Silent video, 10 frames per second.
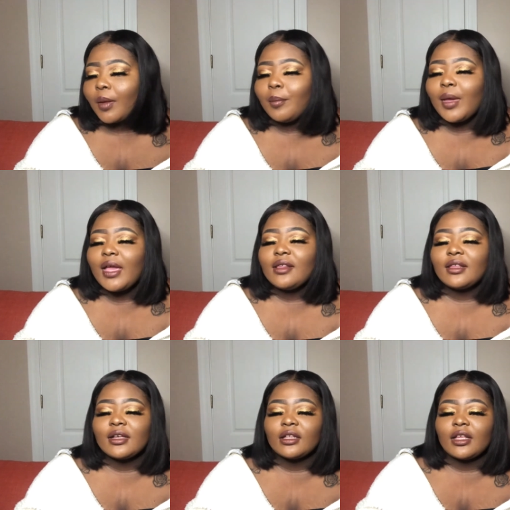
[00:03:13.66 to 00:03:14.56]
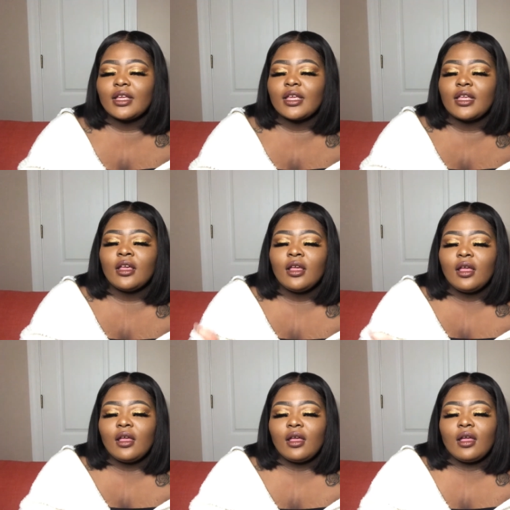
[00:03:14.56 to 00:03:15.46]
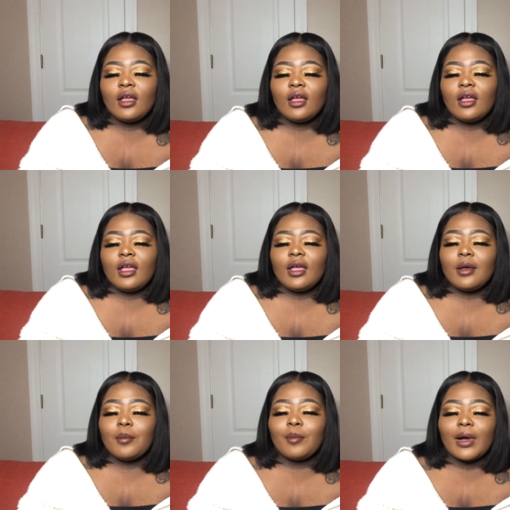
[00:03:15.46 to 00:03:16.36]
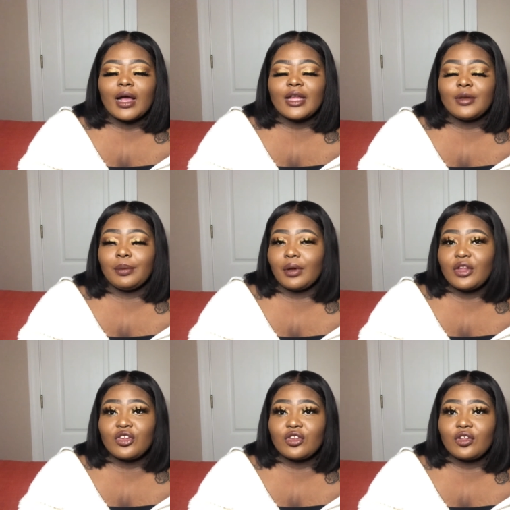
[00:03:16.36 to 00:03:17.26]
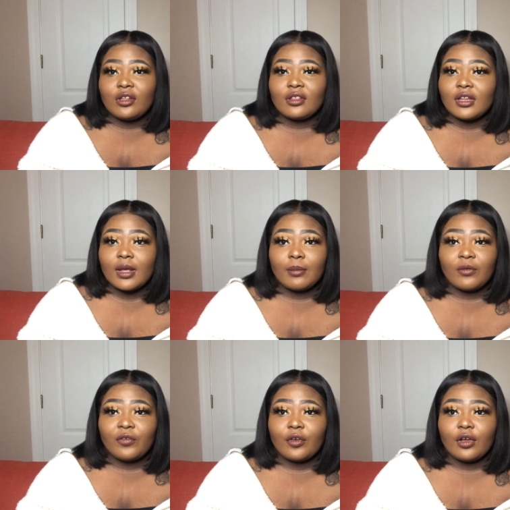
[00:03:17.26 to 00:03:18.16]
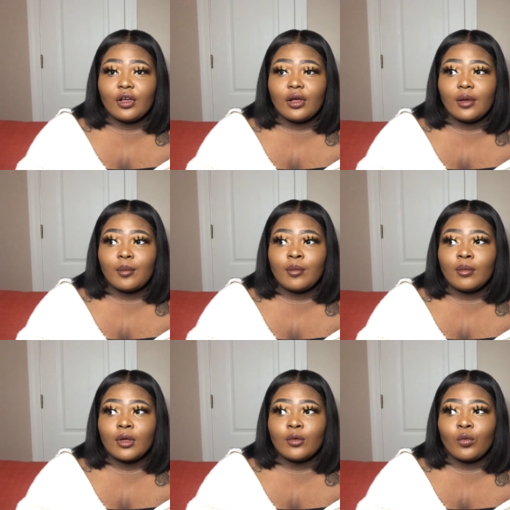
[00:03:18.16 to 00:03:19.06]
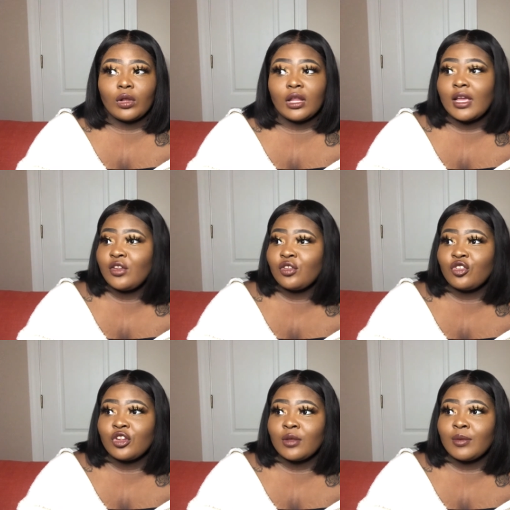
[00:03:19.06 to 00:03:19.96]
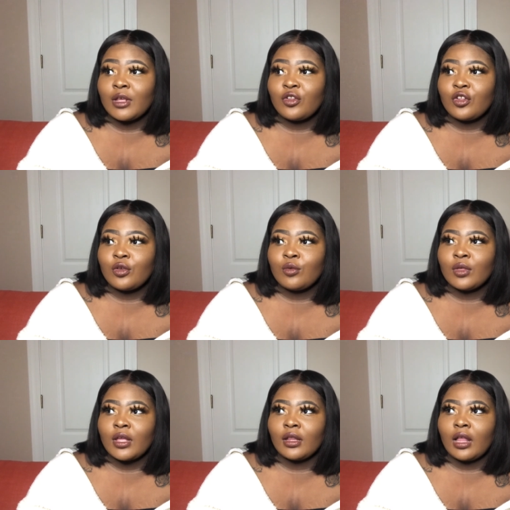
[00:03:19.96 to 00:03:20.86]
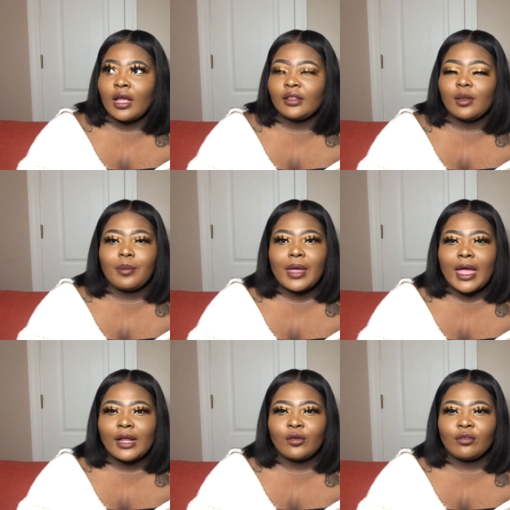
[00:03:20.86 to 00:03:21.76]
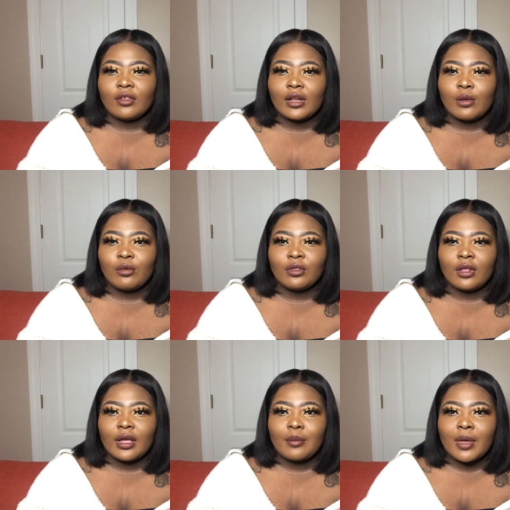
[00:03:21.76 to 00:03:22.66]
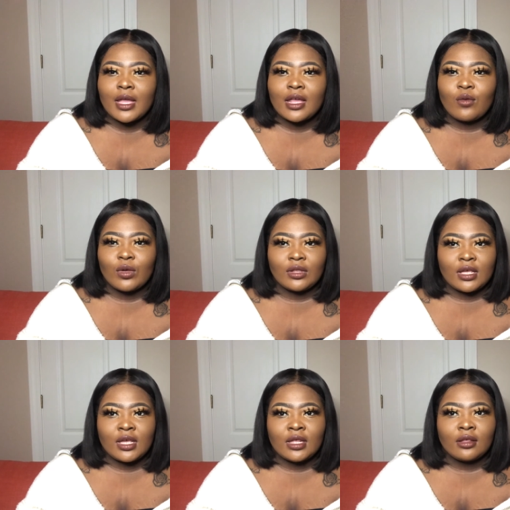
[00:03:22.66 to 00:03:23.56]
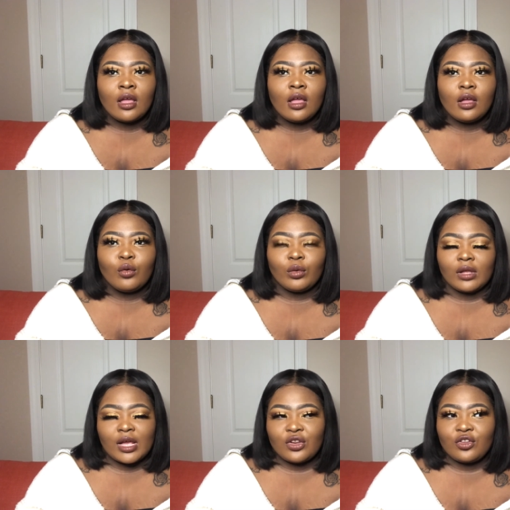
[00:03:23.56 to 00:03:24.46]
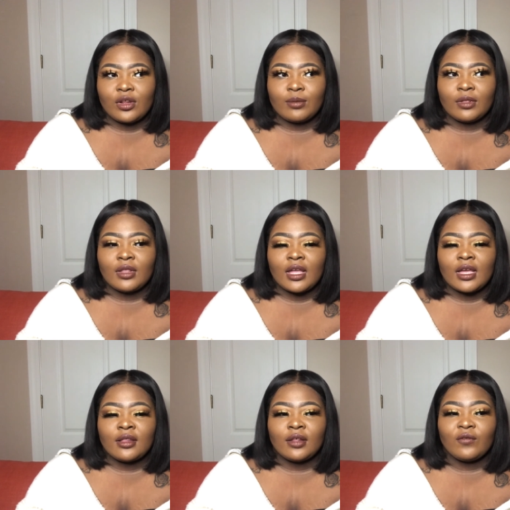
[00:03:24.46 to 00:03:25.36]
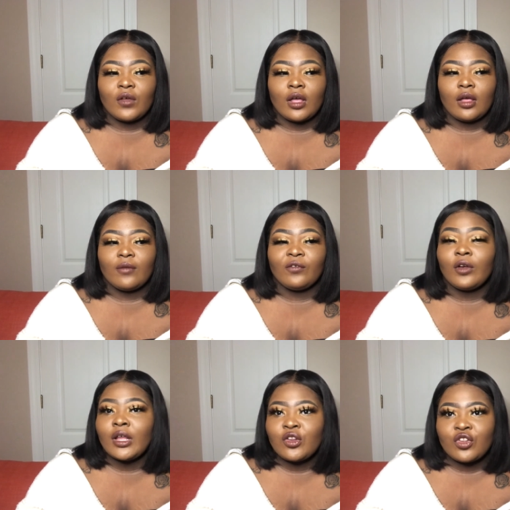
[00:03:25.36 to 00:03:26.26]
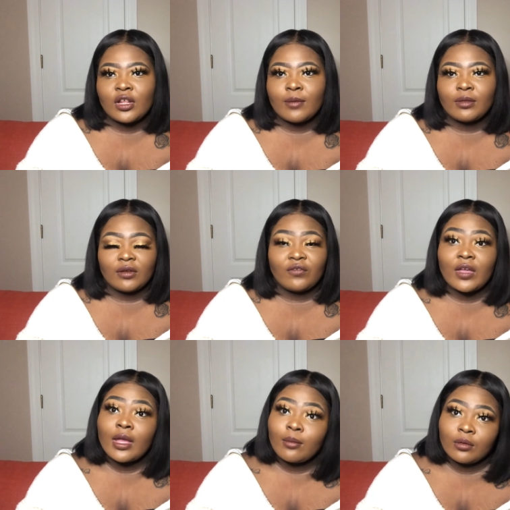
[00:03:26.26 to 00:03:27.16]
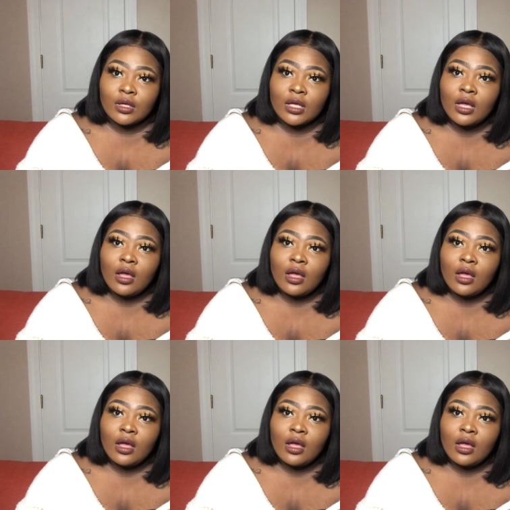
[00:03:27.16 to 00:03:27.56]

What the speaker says: basically, my depression just stemmed from relationship issues and like the patterns that I was like making with these relationships and things, and friendships and family,